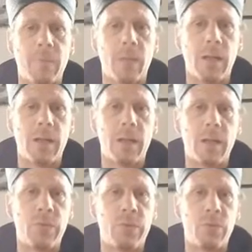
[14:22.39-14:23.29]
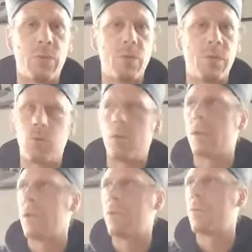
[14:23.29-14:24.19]
And if you're
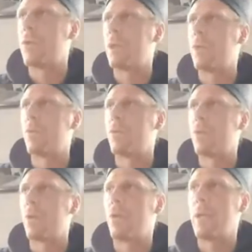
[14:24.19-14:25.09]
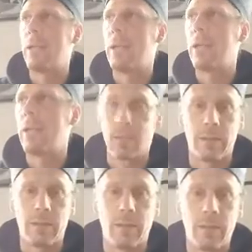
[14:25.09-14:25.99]
not into that, if you're not in
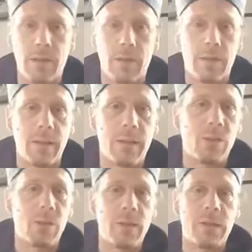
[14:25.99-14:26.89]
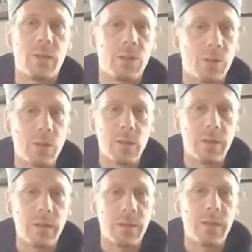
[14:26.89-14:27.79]
it, then you will not know
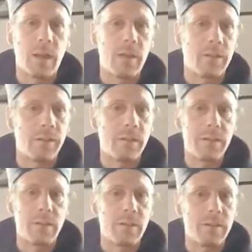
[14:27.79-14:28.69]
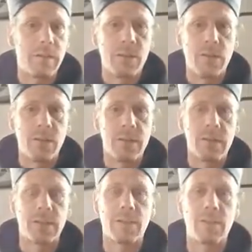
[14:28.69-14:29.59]
the details, the
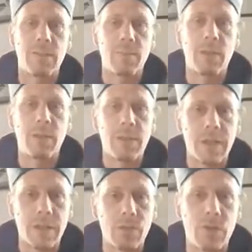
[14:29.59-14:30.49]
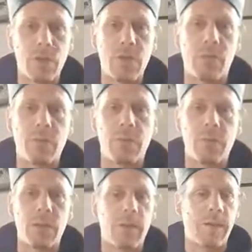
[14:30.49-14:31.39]
differences. But just for general
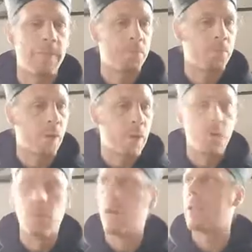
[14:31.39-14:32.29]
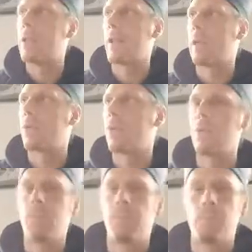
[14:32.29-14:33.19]
speaking, one Neidan
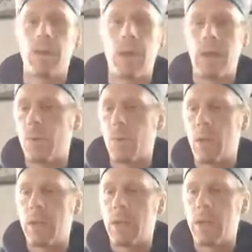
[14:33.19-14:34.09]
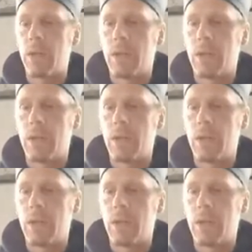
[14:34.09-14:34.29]
Gong and one